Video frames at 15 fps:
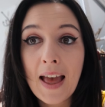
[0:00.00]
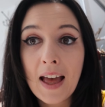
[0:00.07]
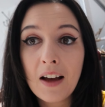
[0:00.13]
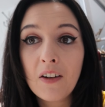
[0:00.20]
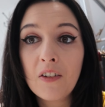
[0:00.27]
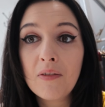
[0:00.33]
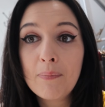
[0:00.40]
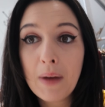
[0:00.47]

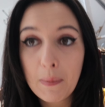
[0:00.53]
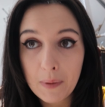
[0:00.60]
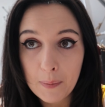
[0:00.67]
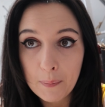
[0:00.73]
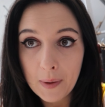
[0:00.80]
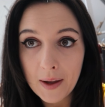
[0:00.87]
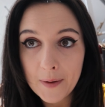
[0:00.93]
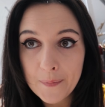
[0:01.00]
heir of
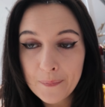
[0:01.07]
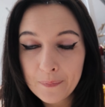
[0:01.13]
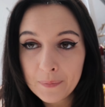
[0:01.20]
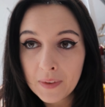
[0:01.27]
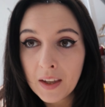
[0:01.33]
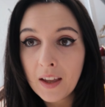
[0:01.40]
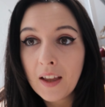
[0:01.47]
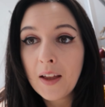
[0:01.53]
Bebbanburgh.
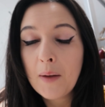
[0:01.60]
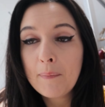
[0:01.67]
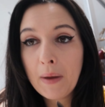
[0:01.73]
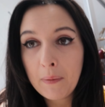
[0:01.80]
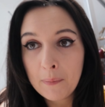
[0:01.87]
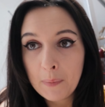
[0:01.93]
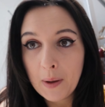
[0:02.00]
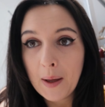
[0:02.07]

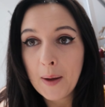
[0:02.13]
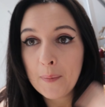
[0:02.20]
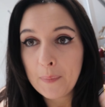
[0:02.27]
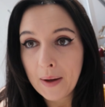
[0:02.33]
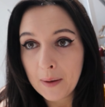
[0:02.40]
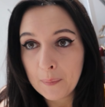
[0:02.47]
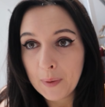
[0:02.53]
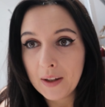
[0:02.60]
Bebbanburgh and
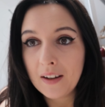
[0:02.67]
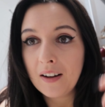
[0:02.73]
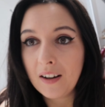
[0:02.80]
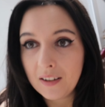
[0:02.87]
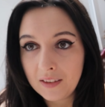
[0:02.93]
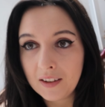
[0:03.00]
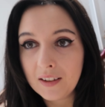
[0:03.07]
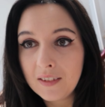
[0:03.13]
Bamburgh
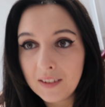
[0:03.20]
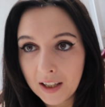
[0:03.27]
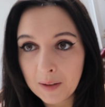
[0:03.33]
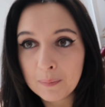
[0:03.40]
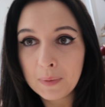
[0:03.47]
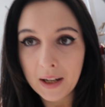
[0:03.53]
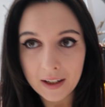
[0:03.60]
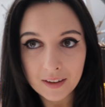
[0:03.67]
are the
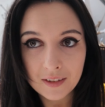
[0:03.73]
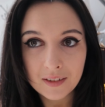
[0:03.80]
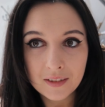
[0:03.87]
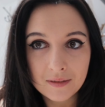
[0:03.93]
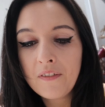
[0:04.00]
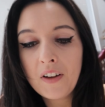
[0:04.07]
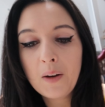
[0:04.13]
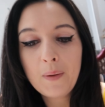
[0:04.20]
same place.
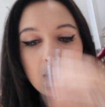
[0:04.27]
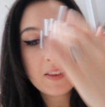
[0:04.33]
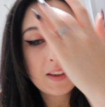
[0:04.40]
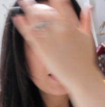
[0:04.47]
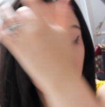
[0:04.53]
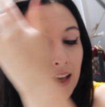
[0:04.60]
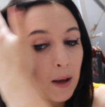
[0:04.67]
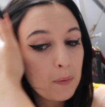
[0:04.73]
Following
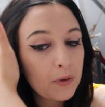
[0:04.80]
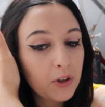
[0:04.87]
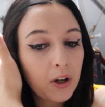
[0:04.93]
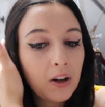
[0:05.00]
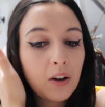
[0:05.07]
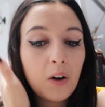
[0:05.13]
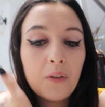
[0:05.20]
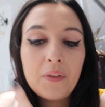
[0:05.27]
the
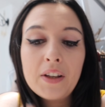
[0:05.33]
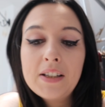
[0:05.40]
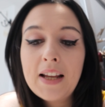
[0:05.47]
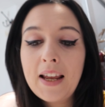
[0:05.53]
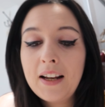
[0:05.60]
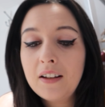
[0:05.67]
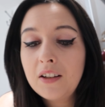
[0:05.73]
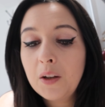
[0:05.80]
capture of the
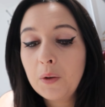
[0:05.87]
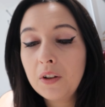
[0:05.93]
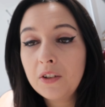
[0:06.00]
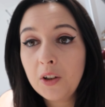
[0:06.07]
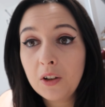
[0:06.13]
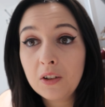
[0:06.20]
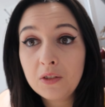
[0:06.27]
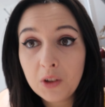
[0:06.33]
Danes, who would
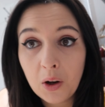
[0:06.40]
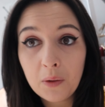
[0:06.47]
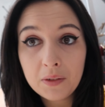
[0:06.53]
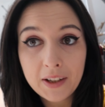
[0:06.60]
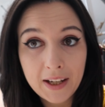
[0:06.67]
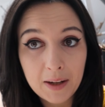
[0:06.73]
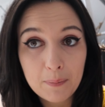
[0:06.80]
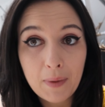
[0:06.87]
soon
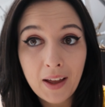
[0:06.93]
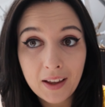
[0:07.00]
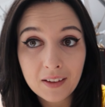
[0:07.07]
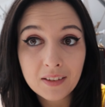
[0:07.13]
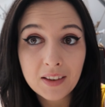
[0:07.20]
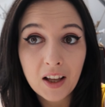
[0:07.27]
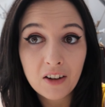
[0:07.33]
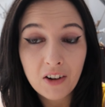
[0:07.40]
adopt him
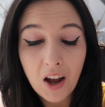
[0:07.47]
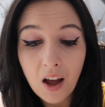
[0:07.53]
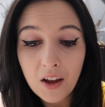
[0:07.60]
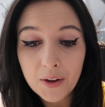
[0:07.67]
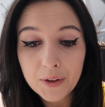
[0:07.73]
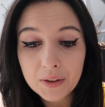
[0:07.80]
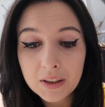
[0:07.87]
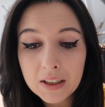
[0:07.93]
as their
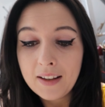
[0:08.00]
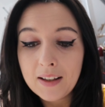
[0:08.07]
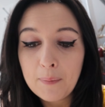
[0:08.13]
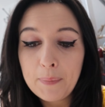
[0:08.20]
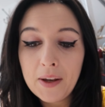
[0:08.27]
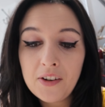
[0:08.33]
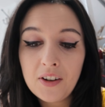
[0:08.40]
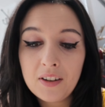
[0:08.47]
own, his
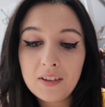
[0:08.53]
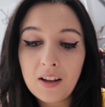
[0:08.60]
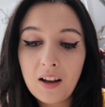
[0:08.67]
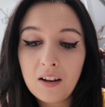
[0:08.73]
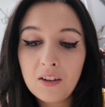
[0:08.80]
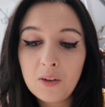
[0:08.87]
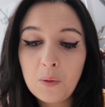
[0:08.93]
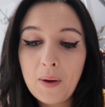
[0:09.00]
ambitious
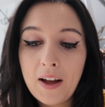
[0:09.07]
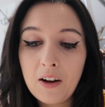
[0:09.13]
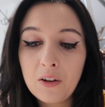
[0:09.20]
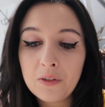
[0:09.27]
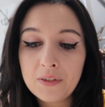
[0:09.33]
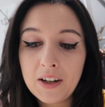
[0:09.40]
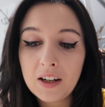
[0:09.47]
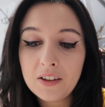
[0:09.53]
uncle
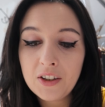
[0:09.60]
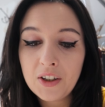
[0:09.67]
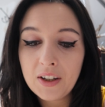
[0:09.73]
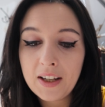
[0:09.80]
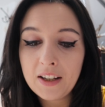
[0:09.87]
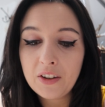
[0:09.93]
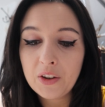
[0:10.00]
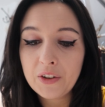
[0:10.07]
Elfric
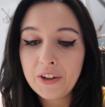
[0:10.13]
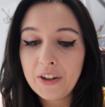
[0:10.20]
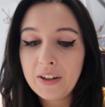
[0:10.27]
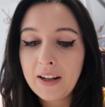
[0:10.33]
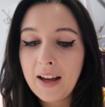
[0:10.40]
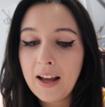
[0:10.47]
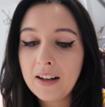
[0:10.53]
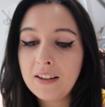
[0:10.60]
took his
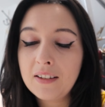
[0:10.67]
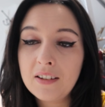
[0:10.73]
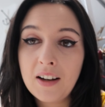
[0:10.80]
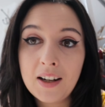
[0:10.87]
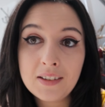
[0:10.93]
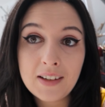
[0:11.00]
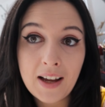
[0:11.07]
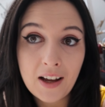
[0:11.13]
throne and
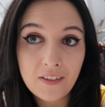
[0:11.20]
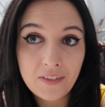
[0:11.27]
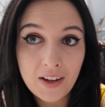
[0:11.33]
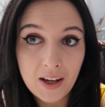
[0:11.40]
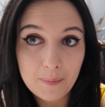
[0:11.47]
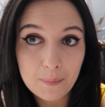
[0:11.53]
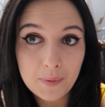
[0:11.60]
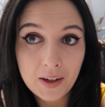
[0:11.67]
desired to have
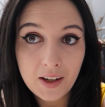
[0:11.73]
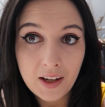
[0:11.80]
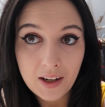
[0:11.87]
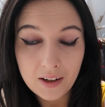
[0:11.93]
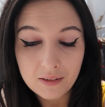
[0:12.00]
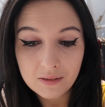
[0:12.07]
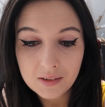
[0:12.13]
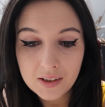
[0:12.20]
him
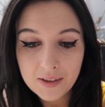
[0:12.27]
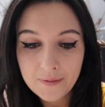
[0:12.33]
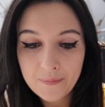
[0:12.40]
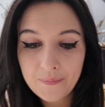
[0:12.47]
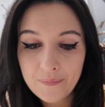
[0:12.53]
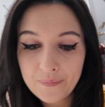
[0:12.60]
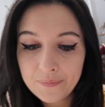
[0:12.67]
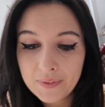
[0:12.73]
killed.
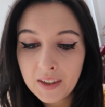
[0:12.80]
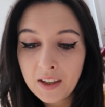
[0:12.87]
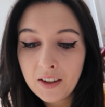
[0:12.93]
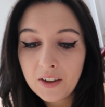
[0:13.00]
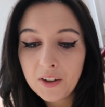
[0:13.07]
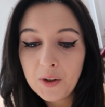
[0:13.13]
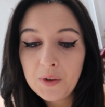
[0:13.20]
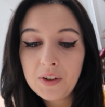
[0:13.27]

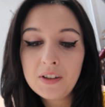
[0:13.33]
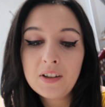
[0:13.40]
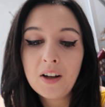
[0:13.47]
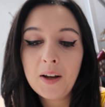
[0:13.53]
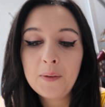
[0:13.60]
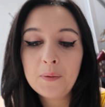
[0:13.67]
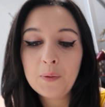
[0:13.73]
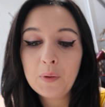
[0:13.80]
Uhtred's
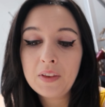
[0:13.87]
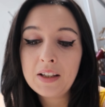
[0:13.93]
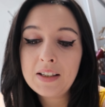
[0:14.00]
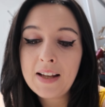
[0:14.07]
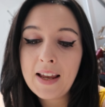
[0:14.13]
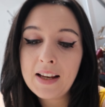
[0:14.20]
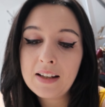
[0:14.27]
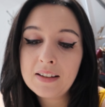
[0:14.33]
time with the
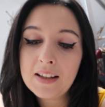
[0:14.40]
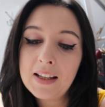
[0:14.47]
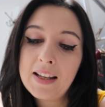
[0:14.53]
Danes